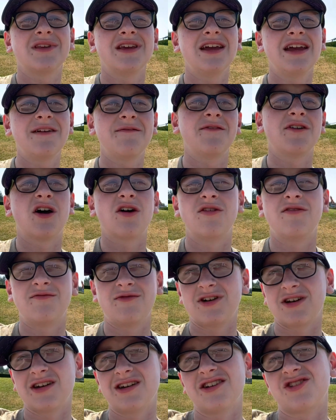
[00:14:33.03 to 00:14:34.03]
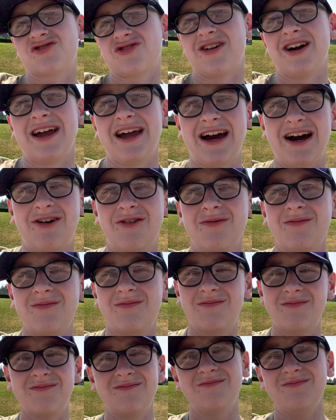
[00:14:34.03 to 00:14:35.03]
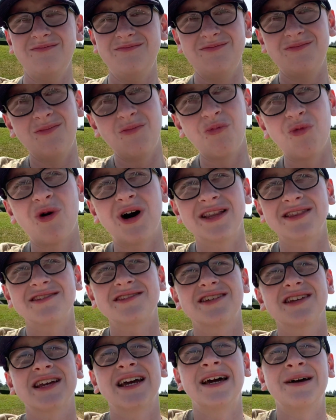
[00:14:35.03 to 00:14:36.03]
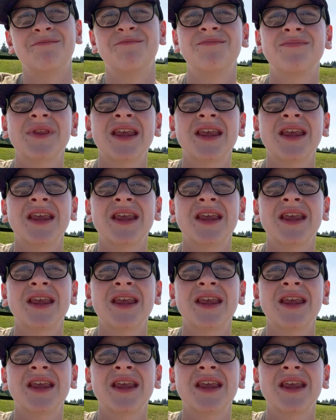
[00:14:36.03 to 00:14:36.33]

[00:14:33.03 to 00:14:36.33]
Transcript: even though we're going to dry out once again.